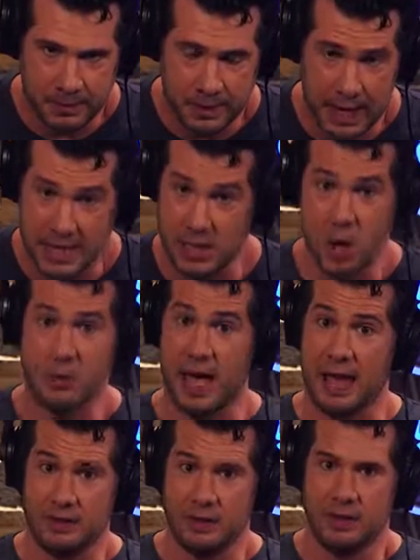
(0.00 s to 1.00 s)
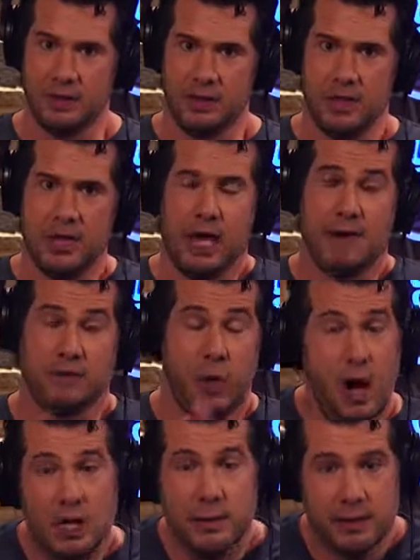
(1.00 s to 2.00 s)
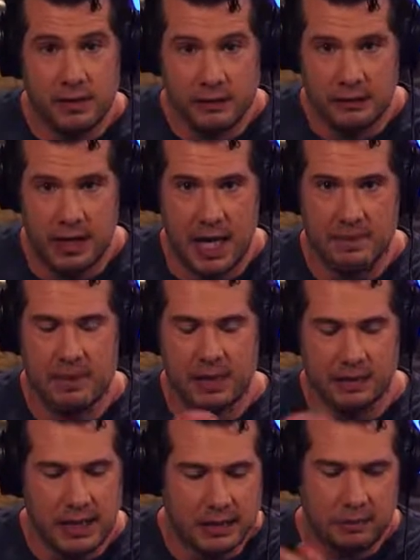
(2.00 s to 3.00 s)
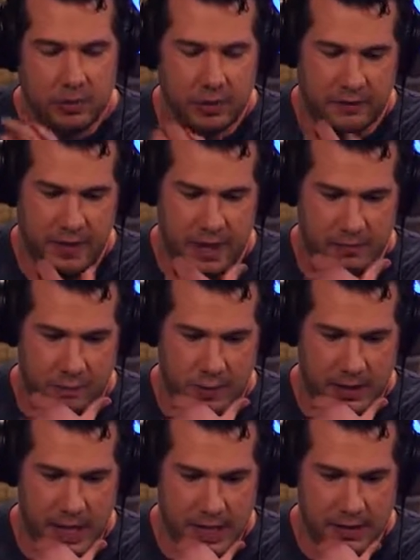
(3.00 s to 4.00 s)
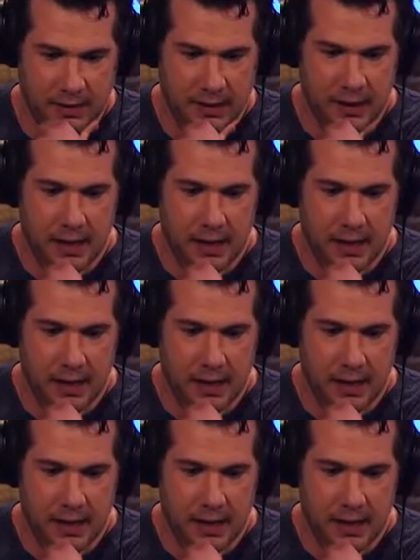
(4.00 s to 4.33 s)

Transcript: I know that. I've talked about this a lot, but I'd like to put a finer point on it.